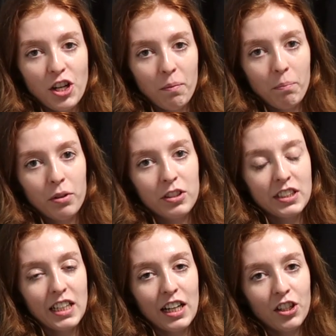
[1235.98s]
jumpers
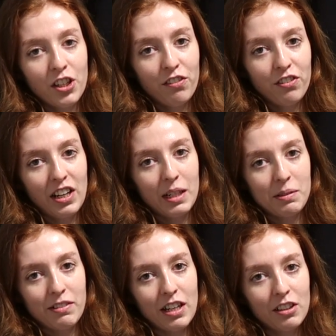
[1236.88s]
that couldn't fit
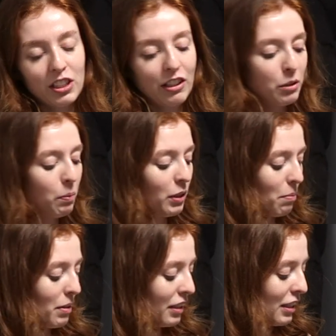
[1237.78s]
anywhere else. I just put
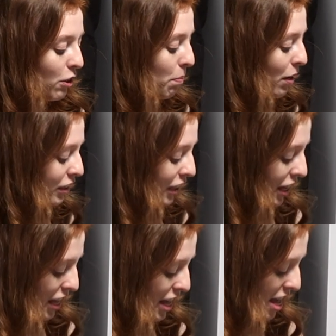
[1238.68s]
them in this little basket
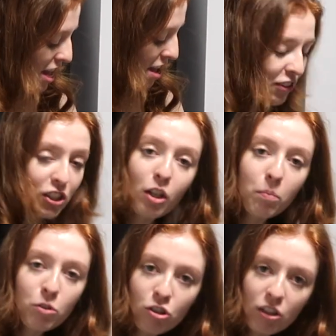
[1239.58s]
here. The
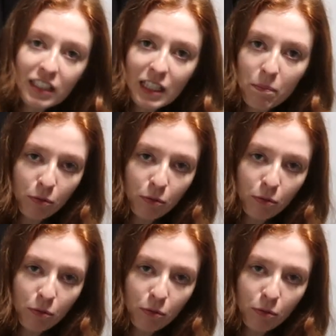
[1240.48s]
top drawer, I said